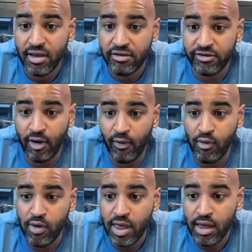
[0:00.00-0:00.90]

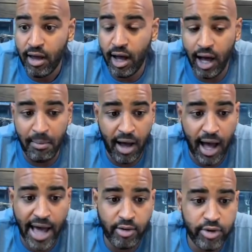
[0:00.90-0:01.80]
So
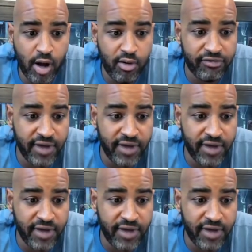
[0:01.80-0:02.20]
I don't know if